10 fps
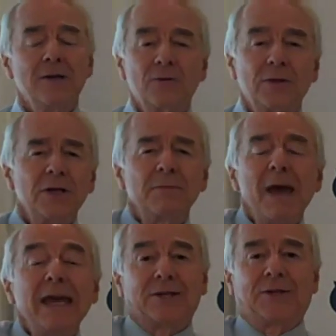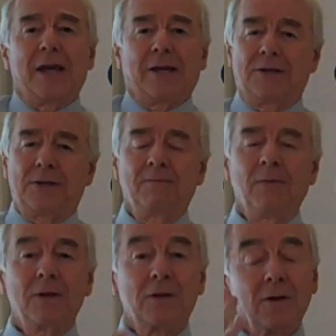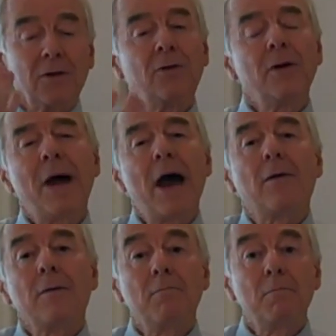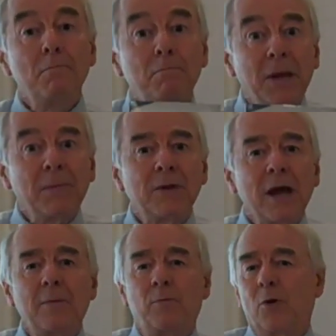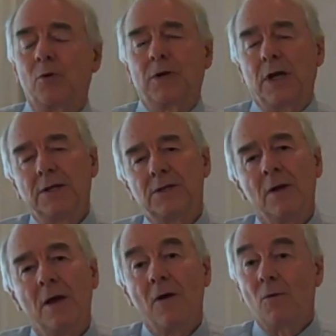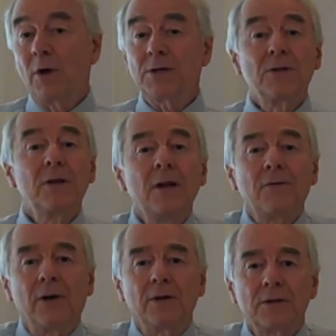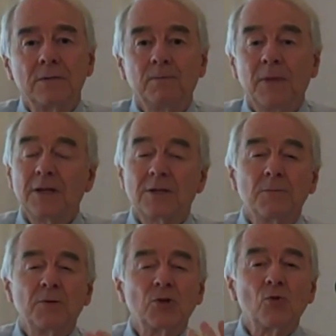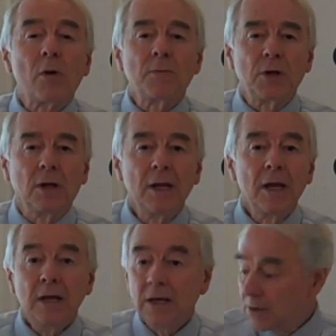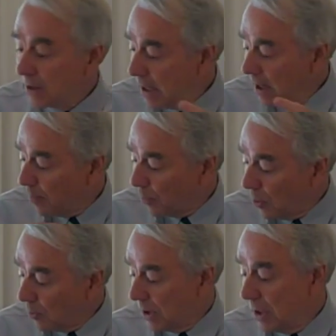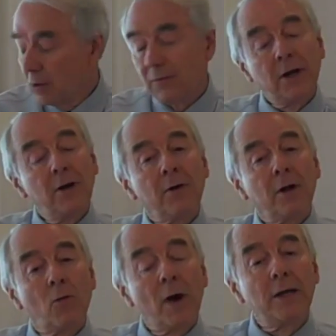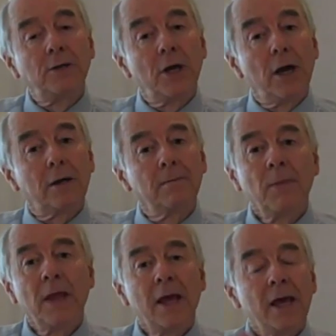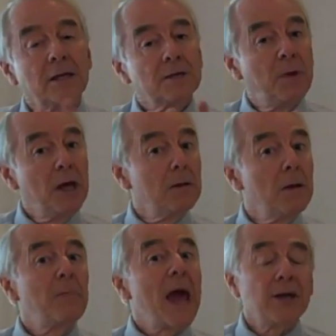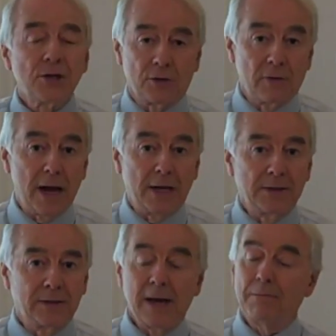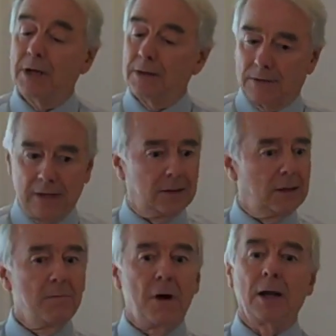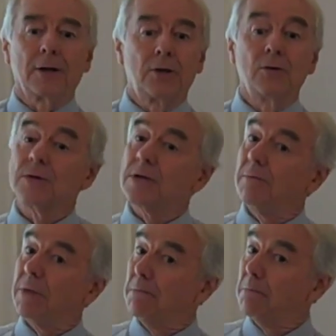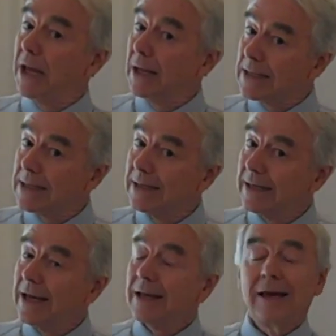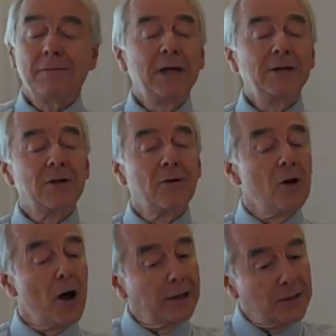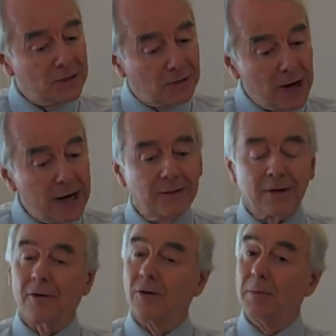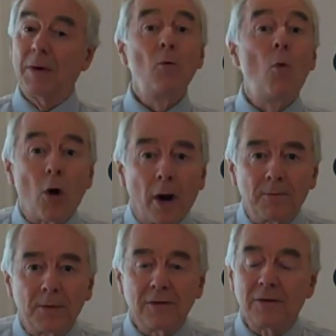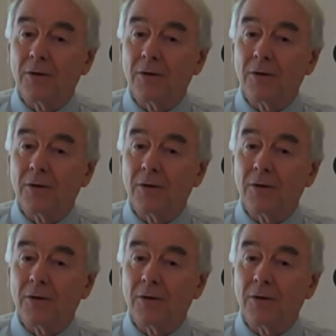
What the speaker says: So it just makes sense to learn about peptide proteins. What's the difference? It's absorption. You see, a protein over here in a whey jug has been pasteurized. That means that the molecules have been bent. That means they're not straight, they're going to be warped.